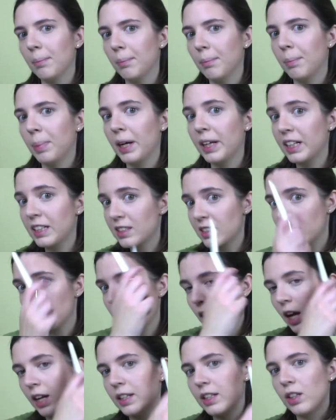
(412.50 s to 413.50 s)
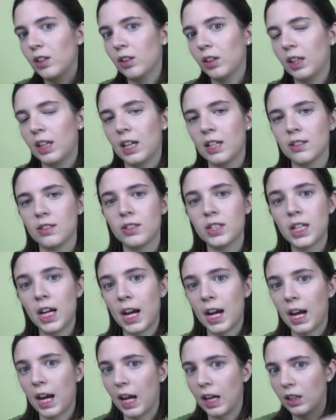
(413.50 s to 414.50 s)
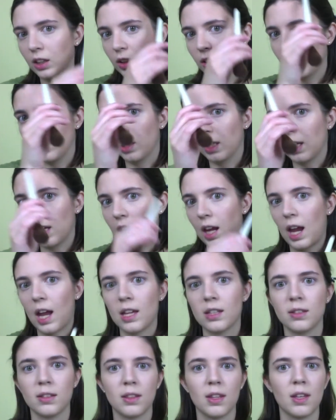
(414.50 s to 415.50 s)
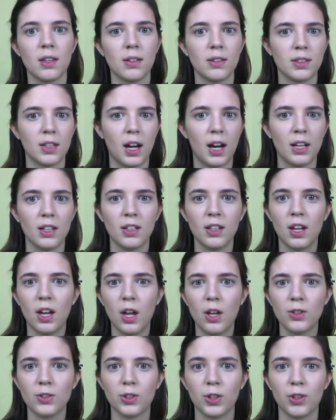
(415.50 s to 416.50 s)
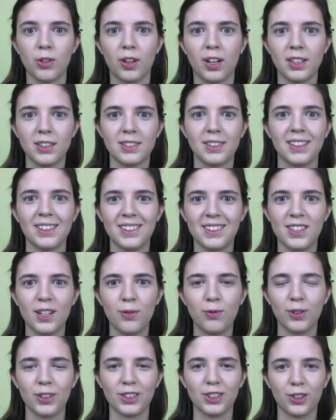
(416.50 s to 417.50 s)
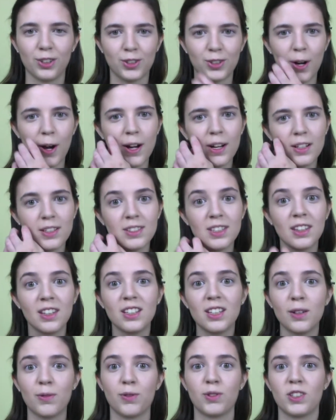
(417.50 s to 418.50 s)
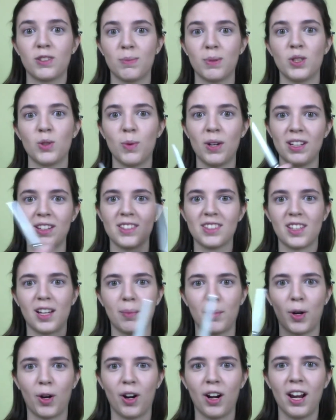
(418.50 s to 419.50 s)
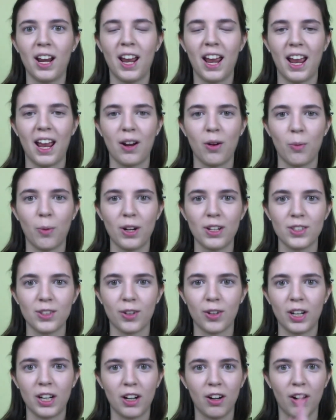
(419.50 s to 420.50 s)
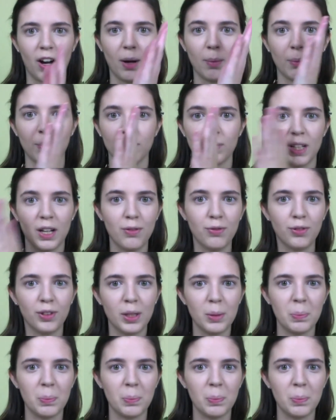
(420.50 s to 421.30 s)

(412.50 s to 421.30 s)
but it's not nearly as tan looking as this side. So you can see the difference. You're starting to see the difference between summer and winter here. I'm definitely